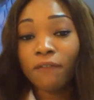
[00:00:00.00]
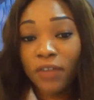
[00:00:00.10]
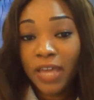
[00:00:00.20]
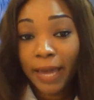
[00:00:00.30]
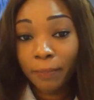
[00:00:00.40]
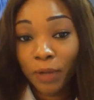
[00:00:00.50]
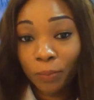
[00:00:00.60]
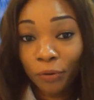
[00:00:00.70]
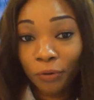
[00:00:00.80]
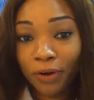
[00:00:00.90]

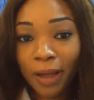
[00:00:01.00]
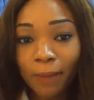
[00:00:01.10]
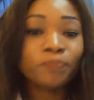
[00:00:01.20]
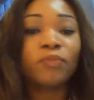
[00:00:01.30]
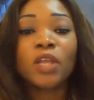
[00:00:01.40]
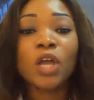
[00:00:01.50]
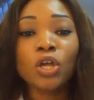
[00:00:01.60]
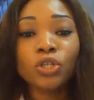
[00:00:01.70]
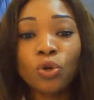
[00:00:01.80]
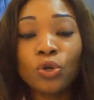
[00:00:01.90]
VIP program.
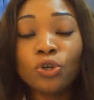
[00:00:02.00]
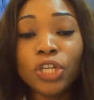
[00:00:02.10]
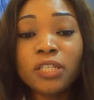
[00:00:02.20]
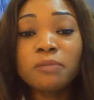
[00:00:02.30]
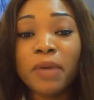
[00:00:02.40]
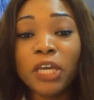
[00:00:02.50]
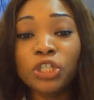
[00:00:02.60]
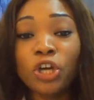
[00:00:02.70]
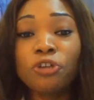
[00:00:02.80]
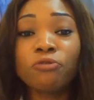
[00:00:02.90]
So you need to make
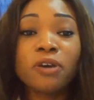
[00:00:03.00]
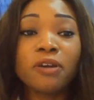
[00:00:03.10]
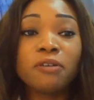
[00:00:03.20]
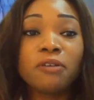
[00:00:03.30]
sure you